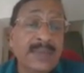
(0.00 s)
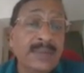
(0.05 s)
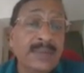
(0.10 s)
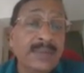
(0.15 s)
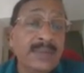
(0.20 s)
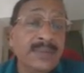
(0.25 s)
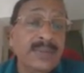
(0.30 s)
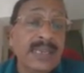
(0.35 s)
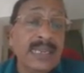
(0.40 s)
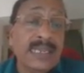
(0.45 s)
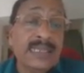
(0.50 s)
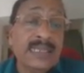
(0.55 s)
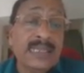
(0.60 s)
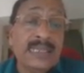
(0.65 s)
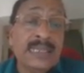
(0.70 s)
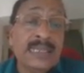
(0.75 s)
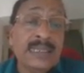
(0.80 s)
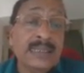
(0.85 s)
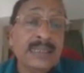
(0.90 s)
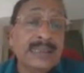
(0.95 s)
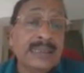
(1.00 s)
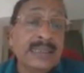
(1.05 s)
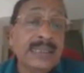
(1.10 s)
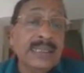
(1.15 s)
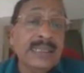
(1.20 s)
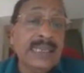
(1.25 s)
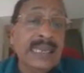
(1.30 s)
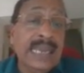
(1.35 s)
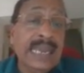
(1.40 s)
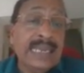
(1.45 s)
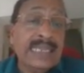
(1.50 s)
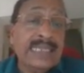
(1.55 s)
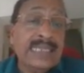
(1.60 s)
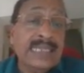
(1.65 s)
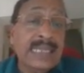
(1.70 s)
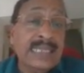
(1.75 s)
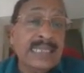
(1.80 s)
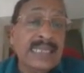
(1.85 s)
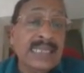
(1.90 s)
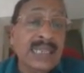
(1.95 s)
we have seen
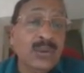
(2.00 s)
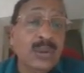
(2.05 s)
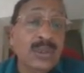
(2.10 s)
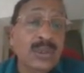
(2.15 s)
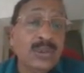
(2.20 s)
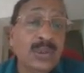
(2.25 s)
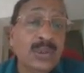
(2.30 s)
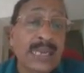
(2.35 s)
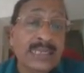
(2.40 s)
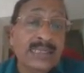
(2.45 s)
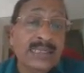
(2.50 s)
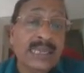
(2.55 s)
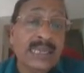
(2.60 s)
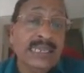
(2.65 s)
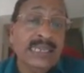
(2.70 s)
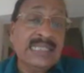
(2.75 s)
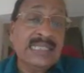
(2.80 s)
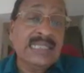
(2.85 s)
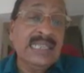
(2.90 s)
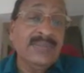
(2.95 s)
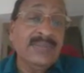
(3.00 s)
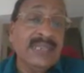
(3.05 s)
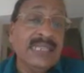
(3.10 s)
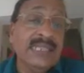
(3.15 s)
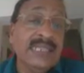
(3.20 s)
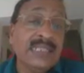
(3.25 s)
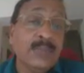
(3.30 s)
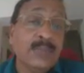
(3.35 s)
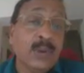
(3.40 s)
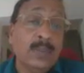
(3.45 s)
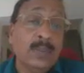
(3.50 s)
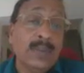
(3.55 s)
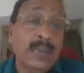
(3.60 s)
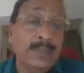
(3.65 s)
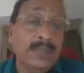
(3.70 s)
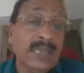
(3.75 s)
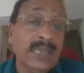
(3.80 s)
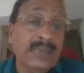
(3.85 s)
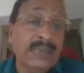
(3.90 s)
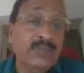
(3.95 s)
XS equal to XR. That's given in this
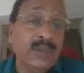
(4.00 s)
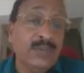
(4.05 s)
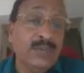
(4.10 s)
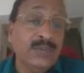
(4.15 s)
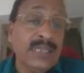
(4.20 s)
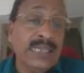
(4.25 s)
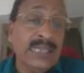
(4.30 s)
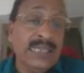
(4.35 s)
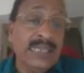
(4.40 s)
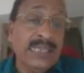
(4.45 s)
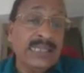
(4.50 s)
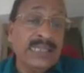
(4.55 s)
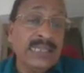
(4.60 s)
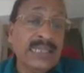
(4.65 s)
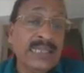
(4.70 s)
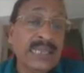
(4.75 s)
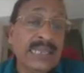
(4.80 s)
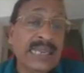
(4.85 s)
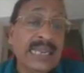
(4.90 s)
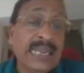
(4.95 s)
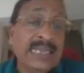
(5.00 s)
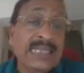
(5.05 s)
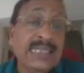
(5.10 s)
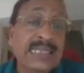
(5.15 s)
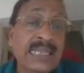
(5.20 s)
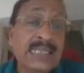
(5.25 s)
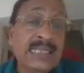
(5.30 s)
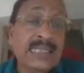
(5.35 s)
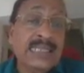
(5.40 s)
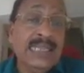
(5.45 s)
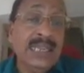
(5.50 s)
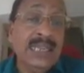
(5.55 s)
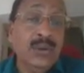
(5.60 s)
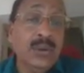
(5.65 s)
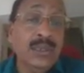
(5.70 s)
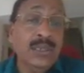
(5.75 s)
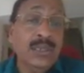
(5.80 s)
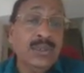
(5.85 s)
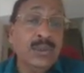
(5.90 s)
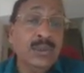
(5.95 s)
problem. At 50 hertz, XS
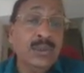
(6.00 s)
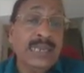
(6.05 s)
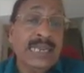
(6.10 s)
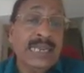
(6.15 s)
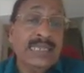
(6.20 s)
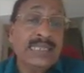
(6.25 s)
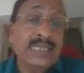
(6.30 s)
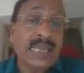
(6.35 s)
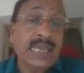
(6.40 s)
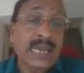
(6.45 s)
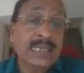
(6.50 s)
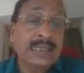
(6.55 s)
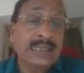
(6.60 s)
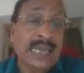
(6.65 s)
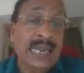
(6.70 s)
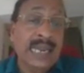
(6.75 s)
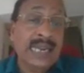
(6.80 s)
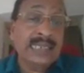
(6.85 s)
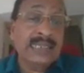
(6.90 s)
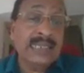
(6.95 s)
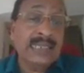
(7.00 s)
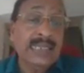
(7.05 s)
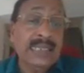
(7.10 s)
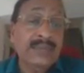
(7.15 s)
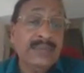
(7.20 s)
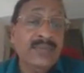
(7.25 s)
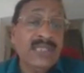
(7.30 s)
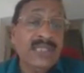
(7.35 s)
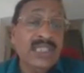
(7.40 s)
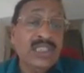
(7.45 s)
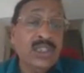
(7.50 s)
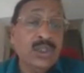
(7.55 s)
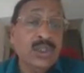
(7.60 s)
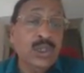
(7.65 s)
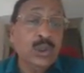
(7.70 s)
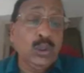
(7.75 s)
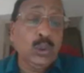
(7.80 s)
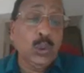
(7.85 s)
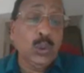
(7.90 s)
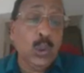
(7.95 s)
equal to XR dash, which is equal
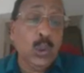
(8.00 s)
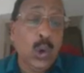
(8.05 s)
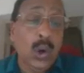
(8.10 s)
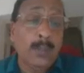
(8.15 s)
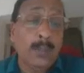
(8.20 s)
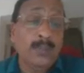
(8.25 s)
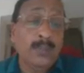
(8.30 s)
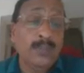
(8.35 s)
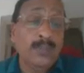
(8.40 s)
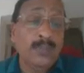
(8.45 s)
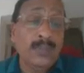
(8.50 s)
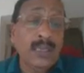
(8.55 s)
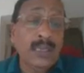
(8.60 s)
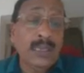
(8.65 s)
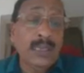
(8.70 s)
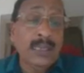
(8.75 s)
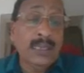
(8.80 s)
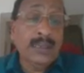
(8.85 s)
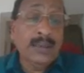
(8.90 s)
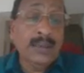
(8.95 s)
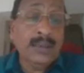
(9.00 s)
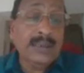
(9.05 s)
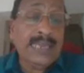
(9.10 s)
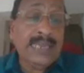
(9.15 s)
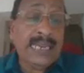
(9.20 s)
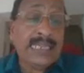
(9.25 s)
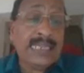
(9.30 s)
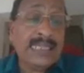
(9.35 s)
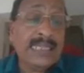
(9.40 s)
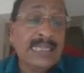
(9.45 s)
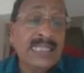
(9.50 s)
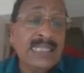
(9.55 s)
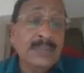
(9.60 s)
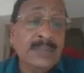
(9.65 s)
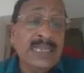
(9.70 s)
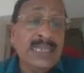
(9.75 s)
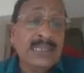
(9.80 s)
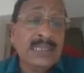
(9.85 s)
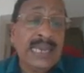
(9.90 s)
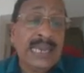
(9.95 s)
to 2 ohm. XS
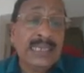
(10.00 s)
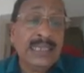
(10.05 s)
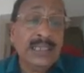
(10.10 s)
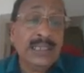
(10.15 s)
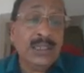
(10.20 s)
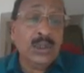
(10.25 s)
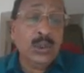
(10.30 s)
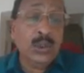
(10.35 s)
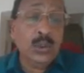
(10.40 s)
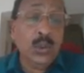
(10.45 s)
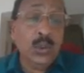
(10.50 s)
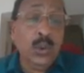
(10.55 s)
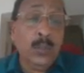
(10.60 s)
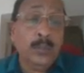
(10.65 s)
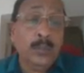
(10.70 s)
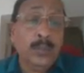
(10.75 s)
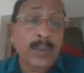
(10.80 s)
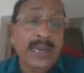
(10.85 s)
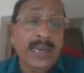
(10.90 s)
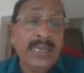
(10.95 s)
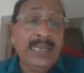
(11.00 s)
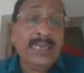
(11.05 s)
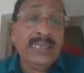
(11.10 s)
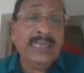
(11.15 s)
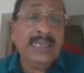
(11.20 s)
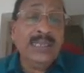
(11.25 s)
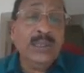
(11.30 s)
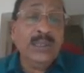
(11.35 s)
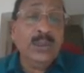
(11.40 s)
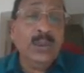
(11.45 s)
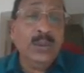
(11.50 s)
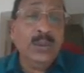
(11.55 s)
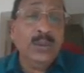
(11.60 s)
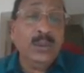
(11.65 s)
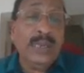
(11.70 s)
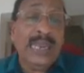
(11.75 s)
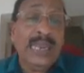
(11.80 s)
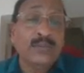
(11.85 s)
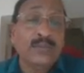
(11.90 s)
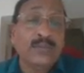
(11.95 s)
means that 2 pi into
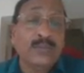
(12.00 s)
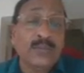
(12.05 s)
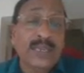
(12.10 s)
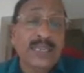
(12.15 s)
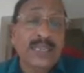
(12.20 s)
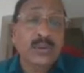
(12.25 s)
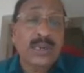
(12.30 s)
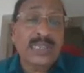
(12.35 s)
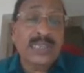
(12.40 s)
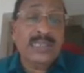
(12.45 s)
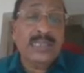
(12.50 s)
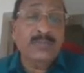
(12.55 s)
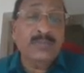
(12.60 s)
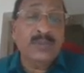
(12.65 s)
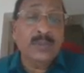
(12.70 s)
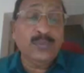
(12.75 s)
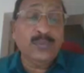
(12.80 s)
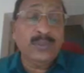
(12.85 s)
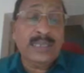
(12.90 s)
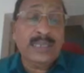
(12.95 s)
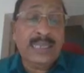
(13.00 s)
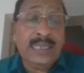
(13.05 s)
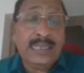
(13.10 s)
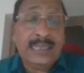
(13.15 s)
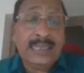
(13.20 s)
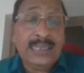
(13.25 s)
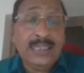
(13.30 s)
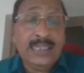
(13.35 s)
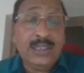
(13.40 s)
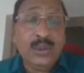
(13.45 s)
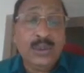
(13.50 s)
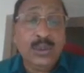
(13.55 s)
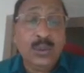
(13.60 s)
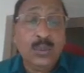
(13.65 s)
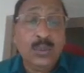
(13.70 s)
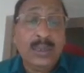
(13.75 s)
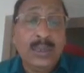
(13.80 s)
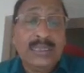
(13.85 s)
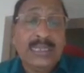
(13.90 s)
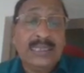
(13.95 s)
F, frequency 50 into
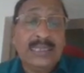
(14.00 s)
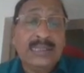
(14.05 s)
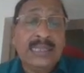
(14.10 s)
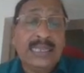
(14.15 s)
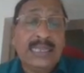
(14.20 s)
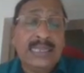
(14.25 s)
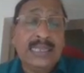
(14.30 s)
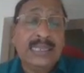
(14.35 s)
what is the